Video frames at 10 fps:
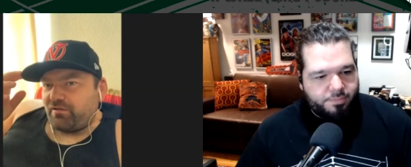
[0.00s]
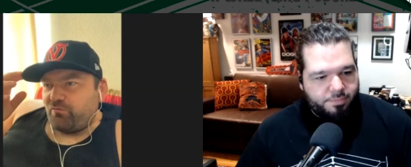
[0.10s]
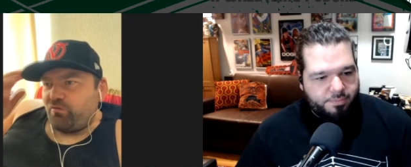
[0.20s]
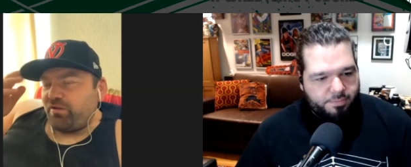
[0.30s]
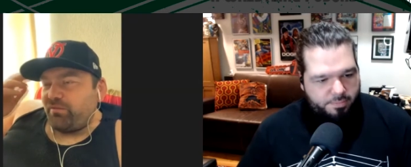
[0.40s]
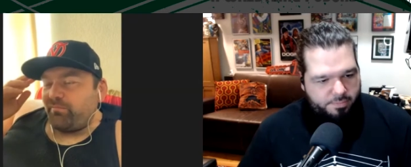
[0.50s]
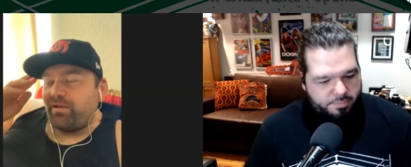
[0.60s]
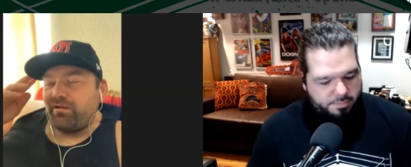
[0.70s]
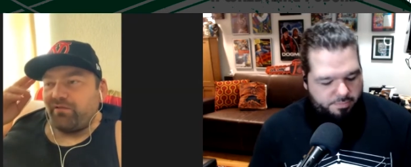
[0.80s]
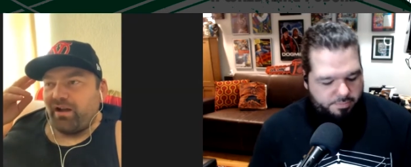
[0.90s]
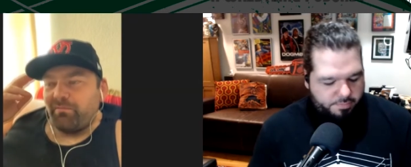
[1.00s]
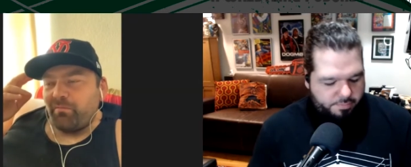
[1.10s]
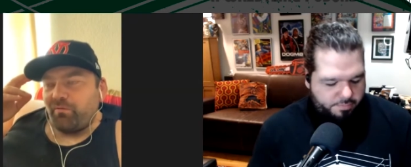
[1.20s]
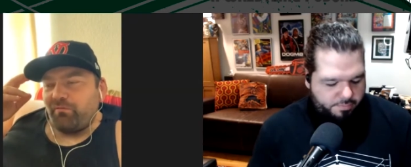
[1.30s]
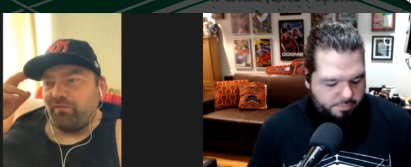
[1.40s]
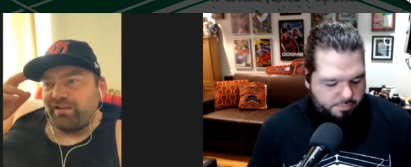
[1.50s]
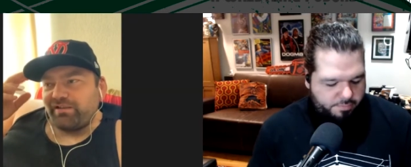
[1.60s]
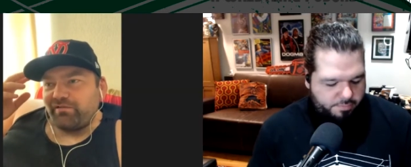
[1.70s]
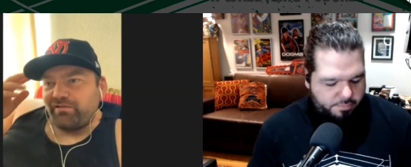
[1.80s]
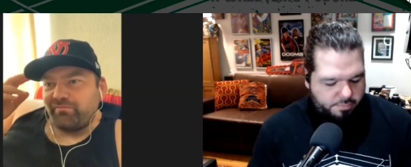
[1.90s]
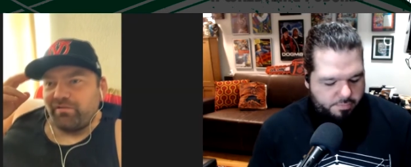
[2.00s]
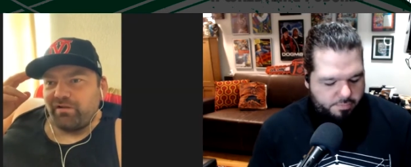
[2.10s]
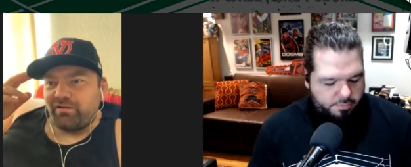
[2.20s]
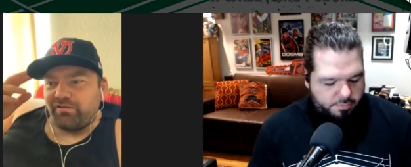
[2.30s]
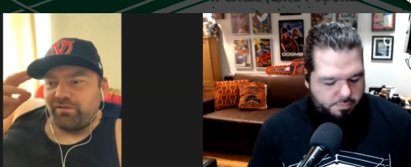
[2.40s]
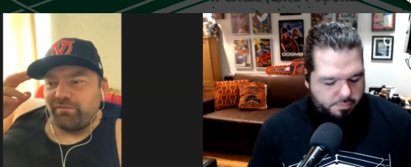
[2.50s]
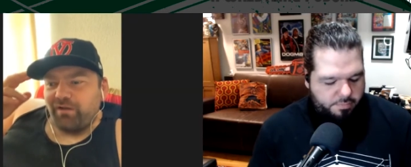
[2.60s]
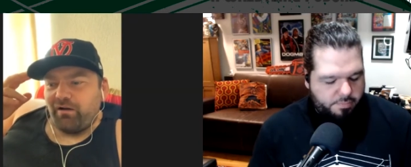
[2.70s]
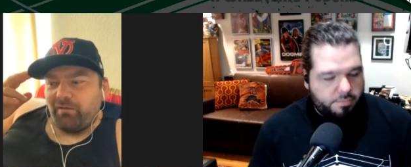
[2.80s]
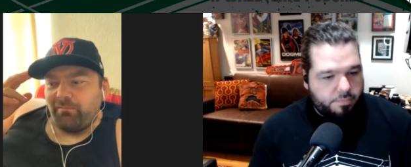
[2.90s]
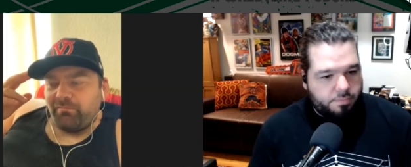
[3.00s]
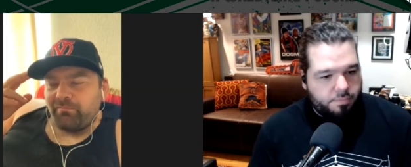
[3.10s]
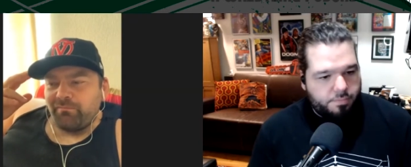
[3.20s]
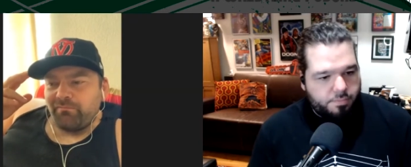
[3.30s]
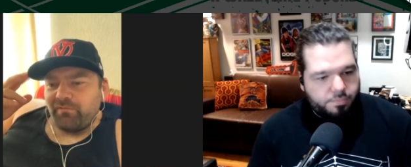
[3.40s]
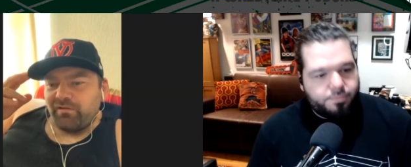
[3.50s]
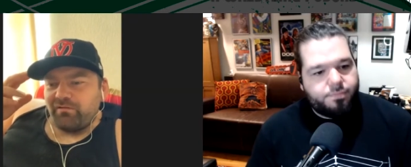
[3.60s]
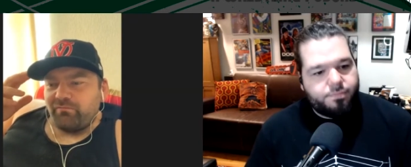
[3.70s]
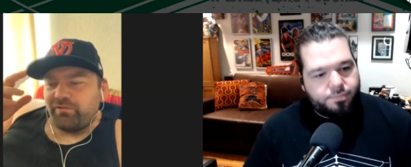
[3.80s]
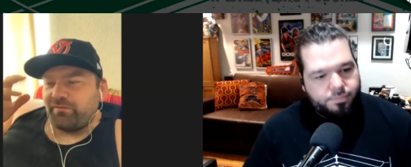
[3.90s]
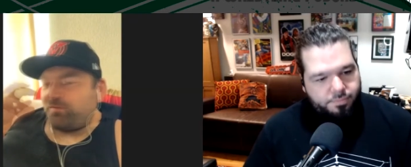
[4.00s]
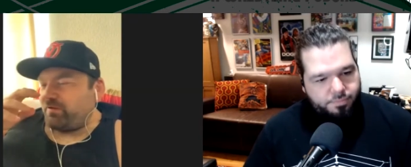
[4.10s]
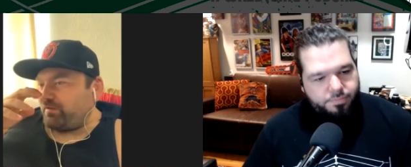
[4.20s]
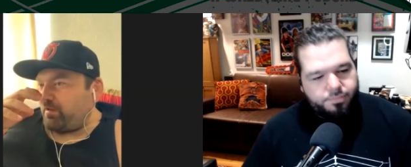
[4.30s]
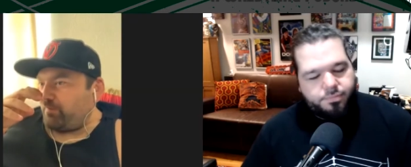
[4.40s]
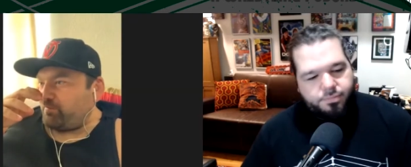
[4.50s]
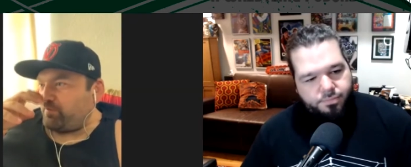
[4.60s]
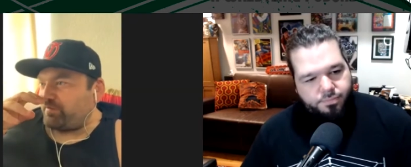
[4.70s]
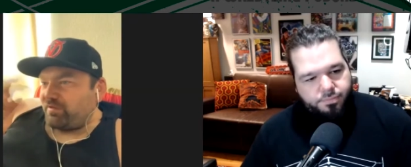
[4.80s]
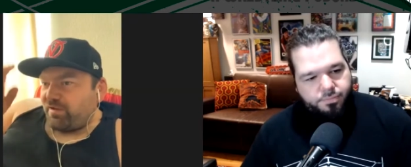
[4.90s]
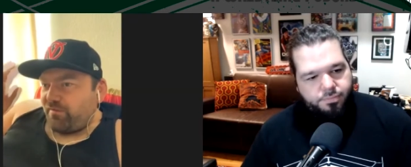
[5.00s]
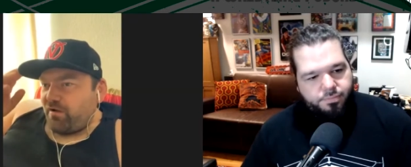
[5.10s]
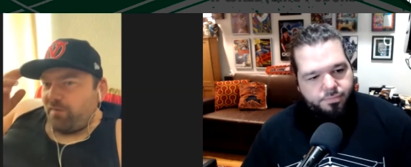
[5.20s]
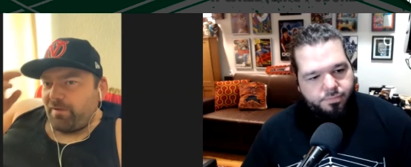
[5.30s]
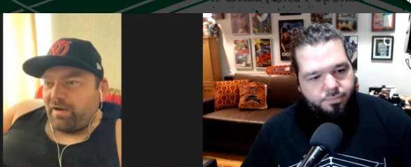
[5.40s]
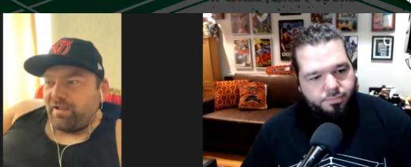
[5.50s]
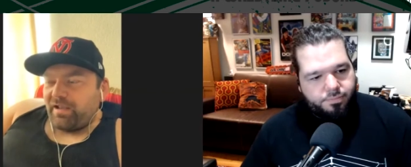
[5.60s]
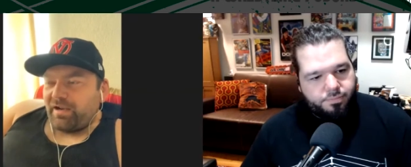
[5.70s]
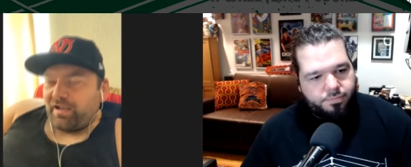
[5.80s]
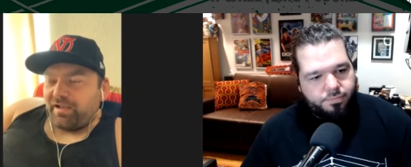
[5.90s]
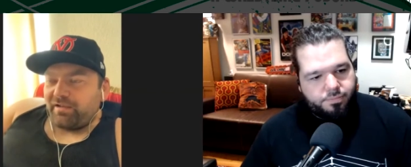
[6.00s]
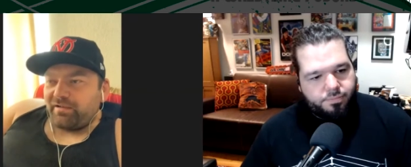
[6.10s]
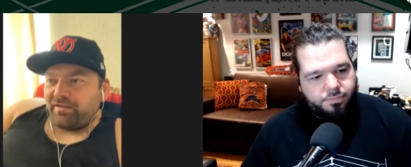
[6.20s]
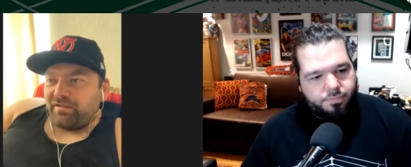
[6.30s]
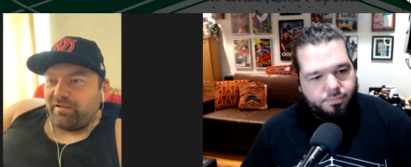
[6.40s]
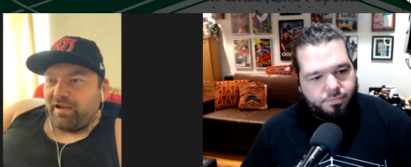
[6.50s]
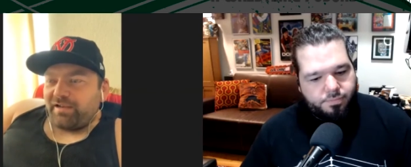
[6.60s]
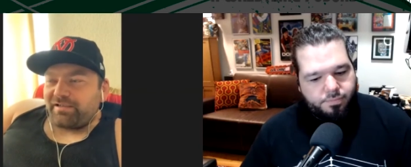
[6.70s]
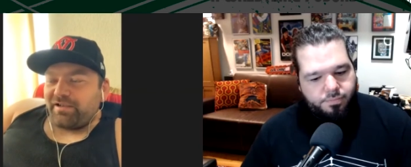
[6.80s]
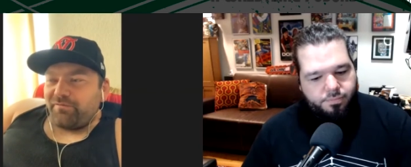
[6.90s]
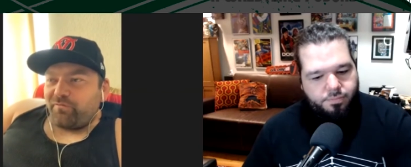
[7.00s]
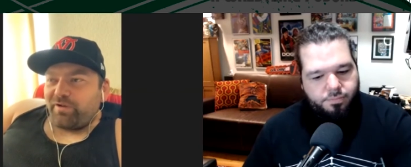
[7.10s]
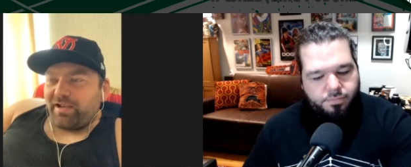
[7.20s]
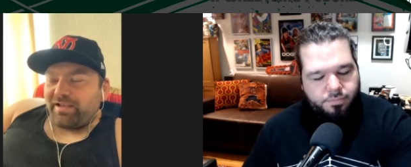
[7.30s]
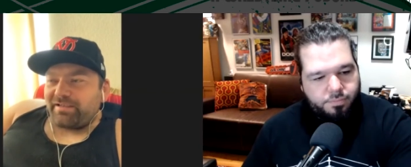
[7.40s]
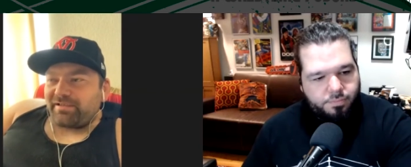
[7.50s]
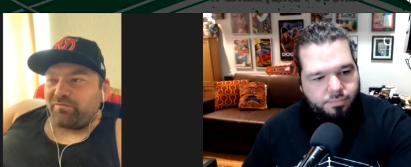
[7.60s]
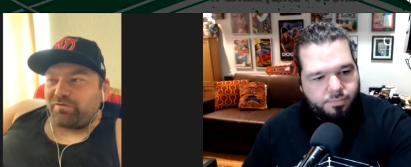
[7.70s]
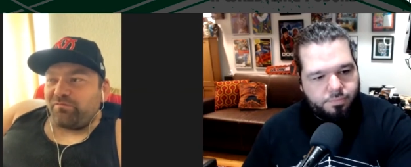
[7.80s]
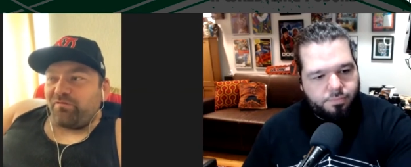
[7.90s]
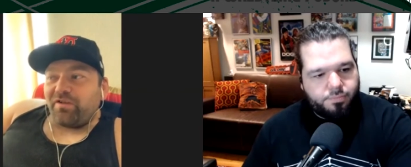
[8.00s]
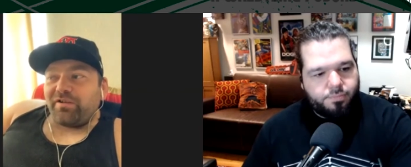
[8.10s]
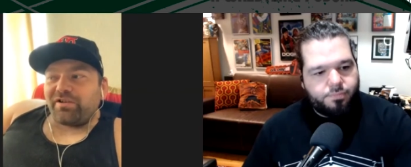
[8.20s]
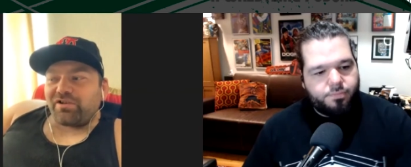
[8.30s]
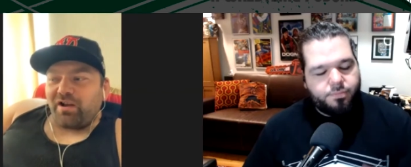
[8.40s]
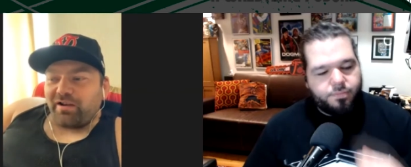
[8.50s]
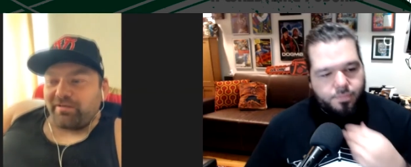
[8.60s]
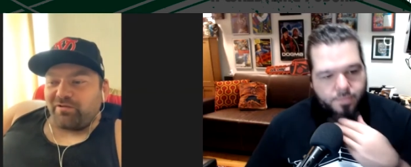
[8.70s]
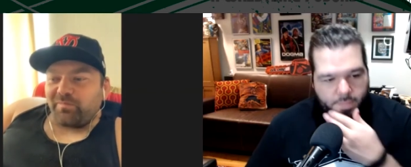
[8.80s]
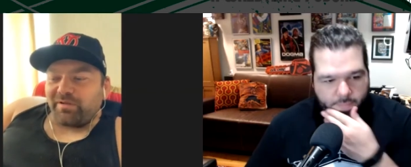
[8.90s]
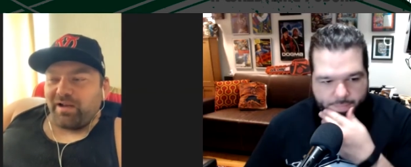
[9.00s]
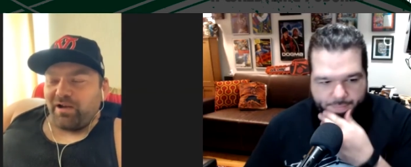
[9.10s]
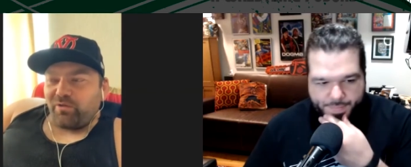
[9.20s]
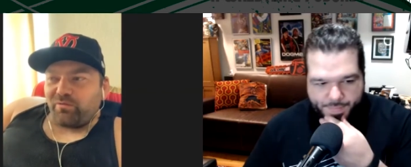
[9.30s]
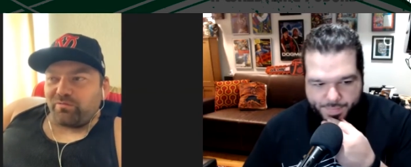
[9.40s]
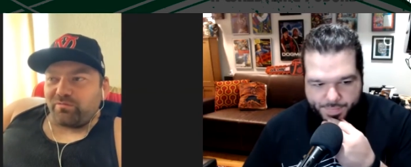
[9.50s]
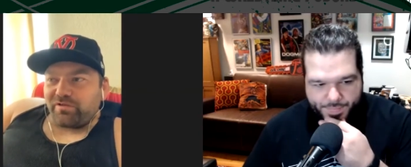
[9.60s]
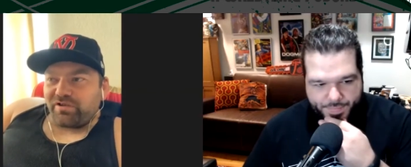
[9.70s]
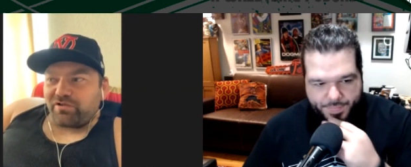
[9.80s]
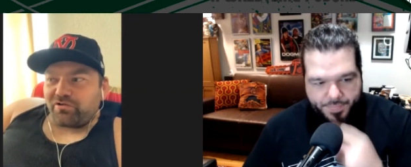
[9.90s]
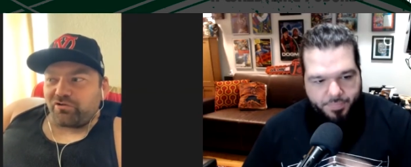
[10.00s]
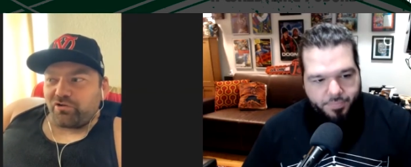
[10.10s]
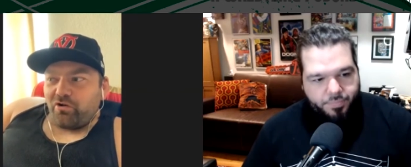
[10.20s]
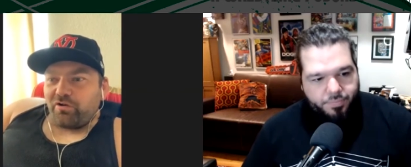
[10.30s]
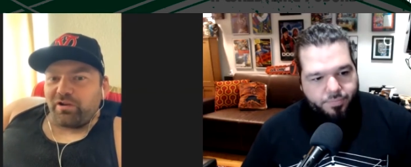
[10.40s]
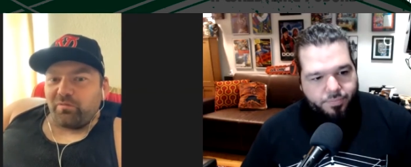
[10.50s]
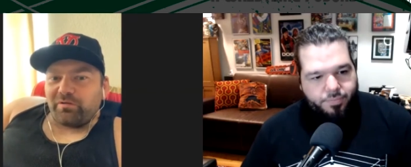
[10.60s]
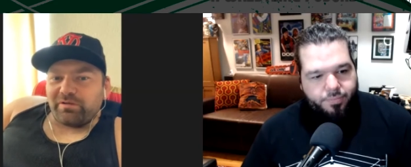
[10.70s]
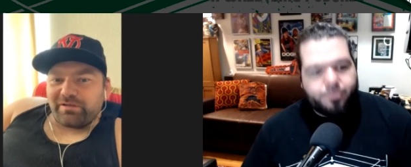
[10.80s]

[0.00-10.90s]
Speaker 1: one of the main. I remember wrestling uh, Jeff Cobb, one of the first times wrestling Jeff Cobb, and I and I, I just never. Re- I guess it was very shocking to me how just strong he was.